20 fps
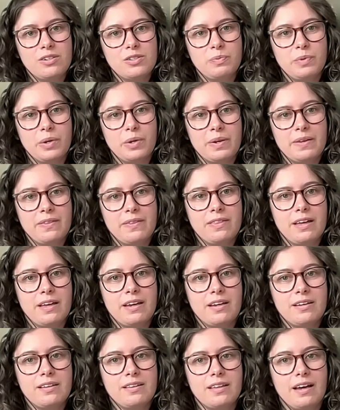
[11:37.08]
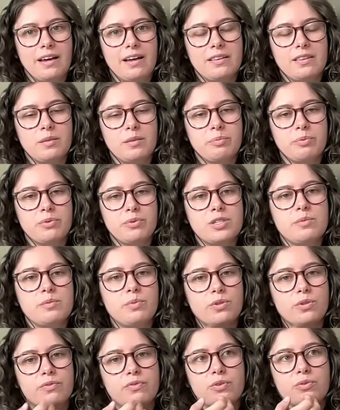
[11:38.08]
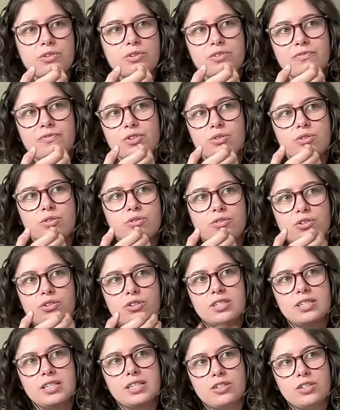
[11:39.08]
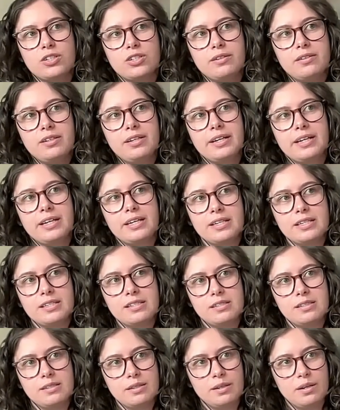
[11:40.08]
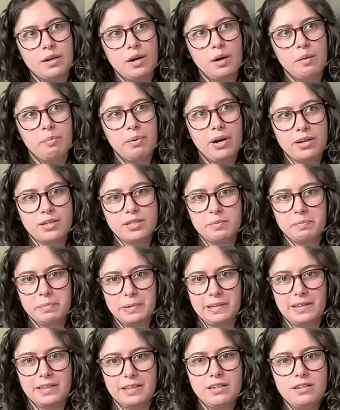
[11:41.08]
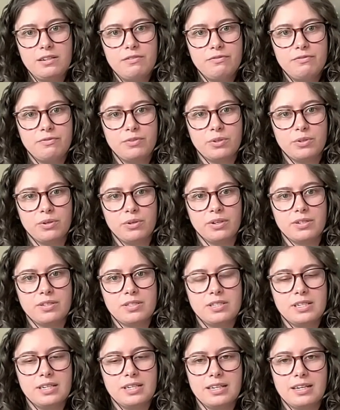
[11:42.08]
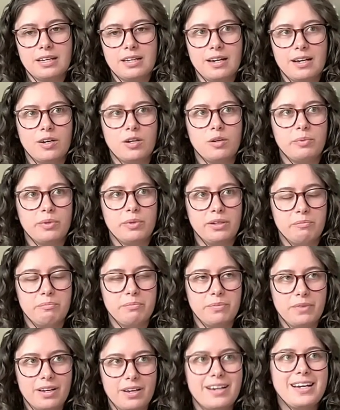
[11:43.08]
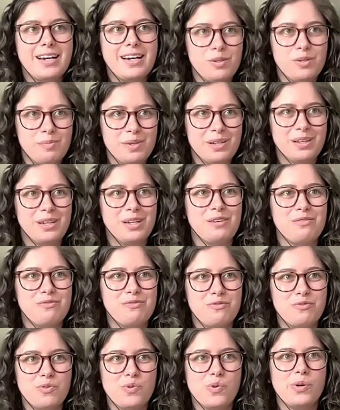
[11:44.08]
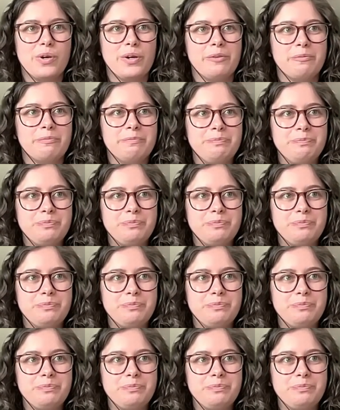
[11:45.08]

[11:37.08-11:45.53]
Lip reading: is where we think that the principle of universal jurisdiction is a possibility for seeking accountability for